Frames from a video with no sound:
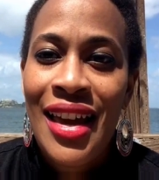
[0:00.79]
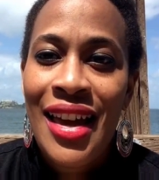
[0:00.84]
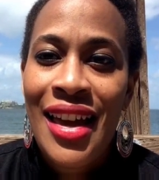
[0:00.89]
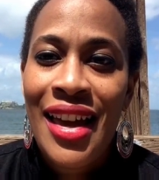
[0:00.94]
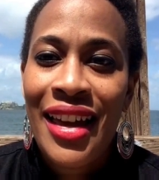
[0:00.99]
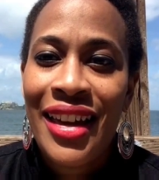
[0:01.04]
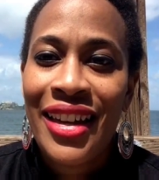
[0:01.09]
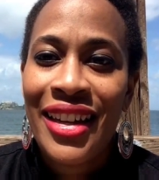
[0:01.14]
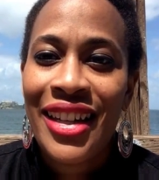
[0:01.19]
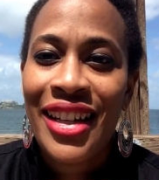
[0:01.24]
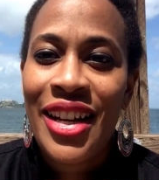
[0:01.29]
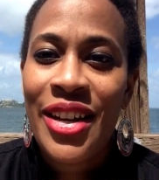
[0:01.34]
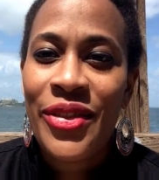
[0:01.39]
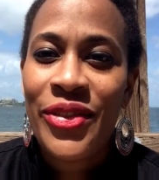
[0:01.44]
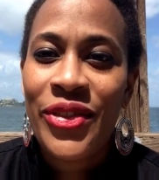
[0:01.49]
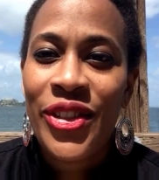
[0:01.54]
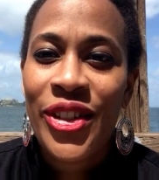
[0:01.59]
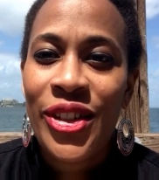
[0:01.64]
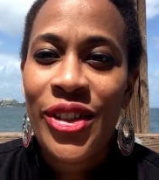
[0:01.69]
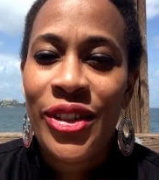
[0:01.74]
Hey, good
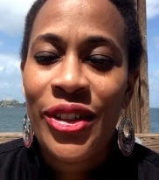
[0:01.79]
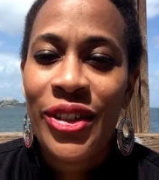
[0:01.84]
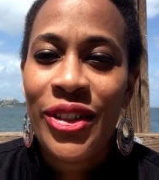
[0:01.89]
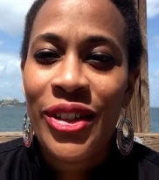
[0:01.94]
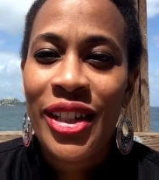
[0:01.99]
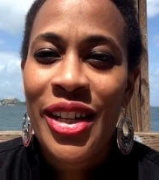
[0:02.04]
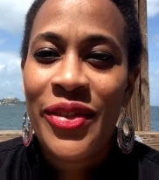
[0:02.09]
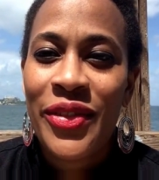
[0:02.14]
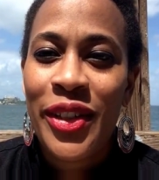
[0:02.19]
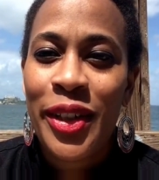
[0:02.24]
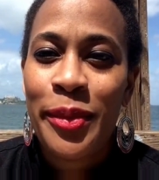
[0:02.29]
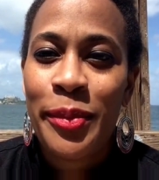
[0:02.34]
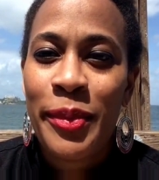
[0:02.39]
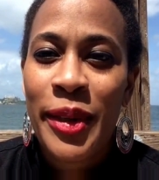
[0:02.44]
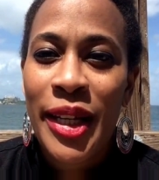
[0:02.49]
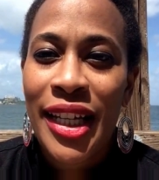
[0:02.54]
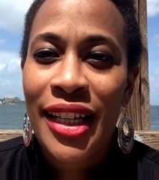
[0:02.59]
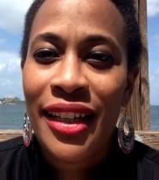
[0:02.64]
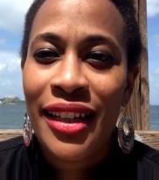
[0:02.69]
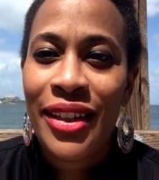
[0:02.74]
afternoon,
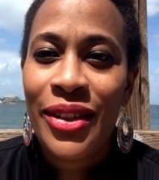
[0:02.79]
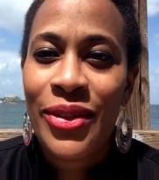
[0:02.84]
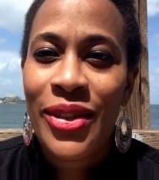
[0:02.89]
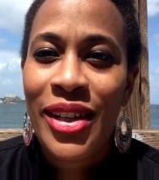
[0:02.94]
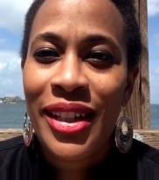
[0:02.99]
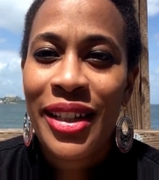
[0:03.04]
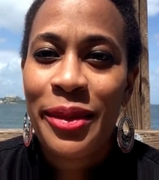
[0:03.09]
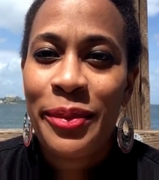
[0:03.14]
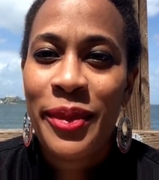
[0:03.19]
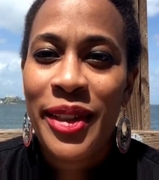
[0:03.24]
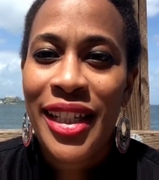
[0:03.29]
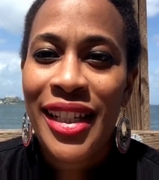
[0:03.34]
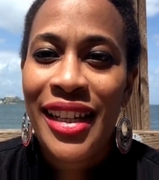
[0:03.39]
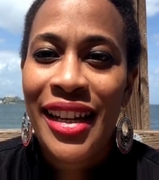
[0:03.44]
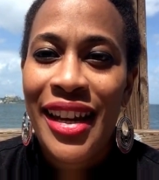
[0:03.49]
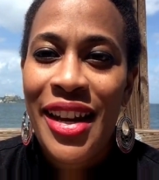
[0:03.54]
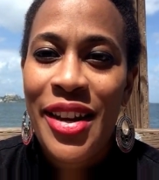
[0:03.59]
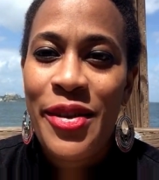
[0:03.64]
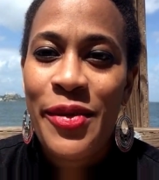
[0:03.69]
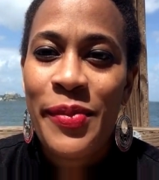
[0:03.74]
everybody. Welcome to
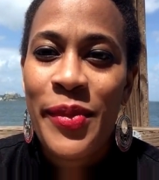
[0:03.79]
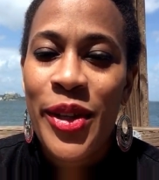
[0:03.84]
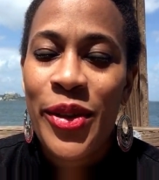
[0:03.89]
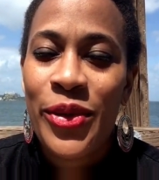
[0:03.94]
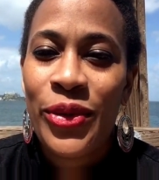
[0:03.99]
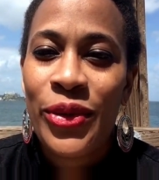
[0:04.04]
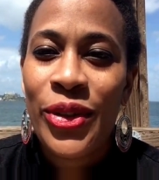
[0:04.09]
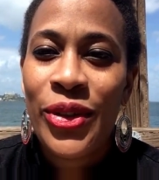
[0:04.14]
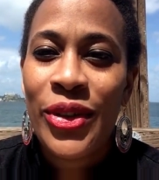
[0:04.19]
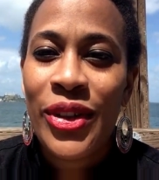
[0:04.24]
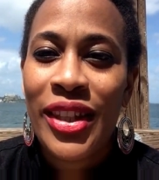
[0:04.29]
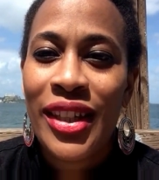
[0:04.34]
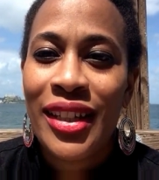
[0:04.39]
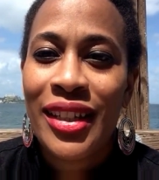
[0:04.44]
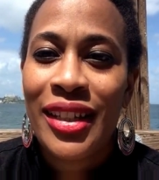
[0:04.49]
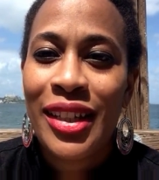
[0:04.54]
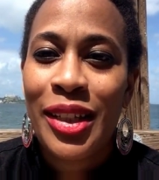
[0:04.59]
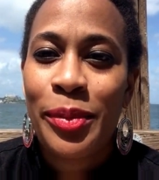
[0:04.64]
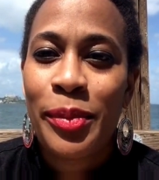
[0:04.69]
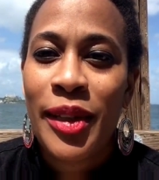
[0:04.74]
Naomi Ruth
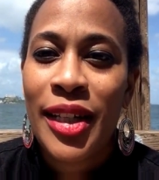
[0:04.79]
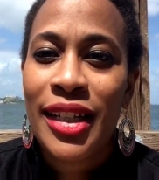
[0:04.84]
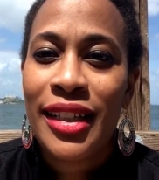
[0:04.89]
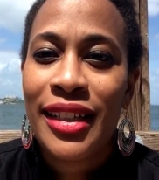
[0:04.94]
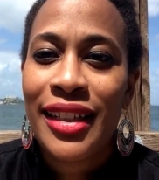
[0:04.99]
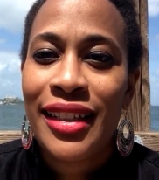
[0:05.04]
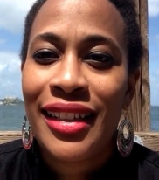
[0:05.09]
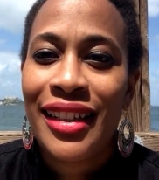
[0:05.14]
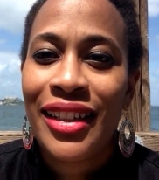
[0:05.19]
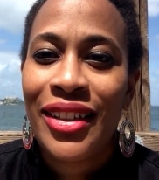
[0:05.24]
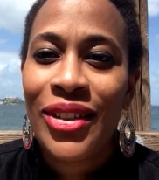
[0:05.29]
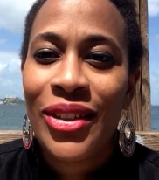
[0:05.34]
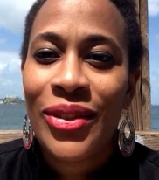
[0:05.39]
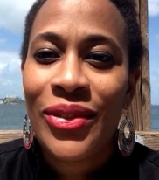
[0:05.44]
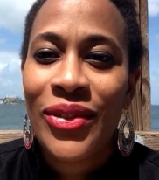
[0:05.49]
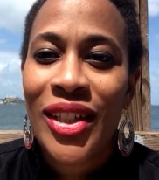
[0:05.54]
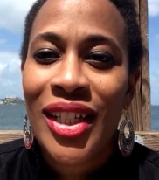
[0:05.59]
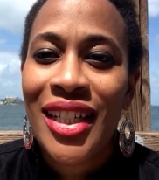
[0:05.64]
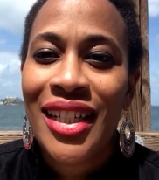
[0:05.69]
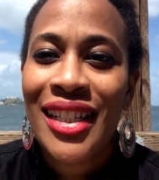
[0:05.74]
Explains the
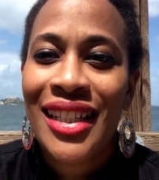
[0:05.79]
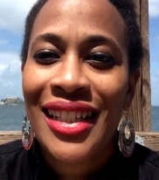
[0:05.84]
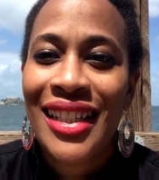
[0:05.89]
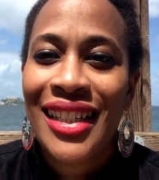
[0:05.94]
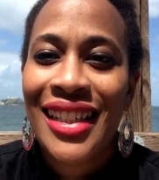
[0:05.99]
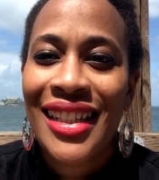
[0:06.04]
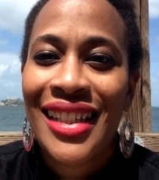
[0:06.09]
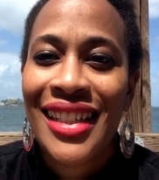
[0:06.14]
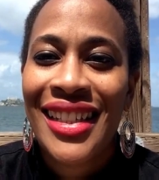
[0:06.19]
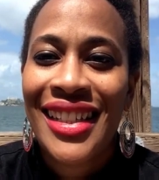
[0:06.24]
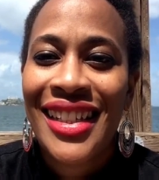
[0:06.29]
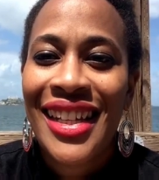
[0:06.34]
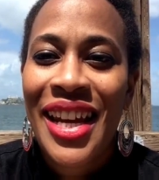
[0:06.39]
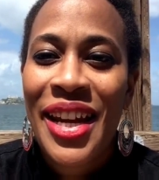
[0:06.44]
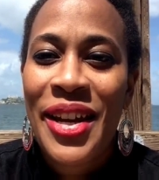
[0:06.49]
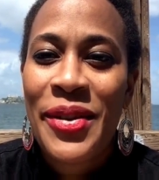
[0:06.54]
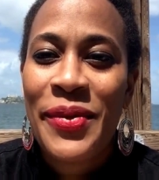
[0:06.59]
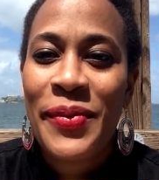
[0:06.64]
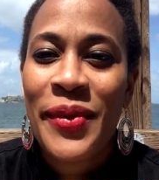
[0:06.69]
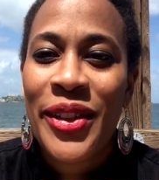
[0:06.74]
Universe. This is
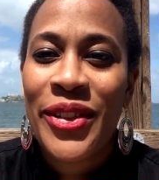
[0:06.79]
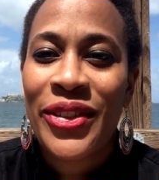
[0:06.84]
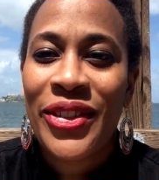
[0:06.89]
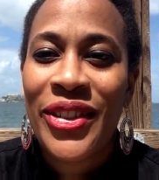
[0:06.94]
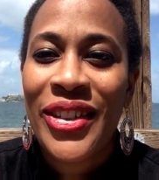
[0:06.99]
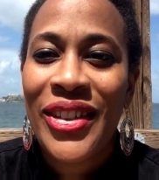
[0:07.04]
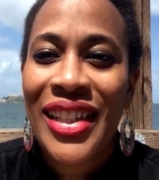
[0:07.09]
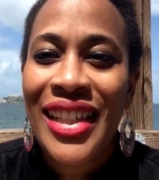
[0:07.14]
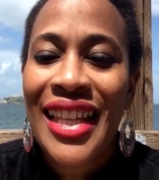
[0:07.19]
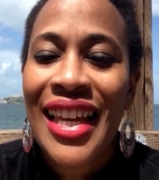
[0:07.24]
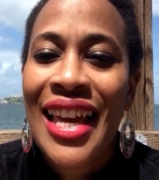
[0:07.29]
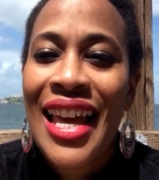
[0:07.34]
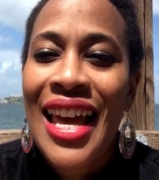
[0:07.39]
Naomi Ruth.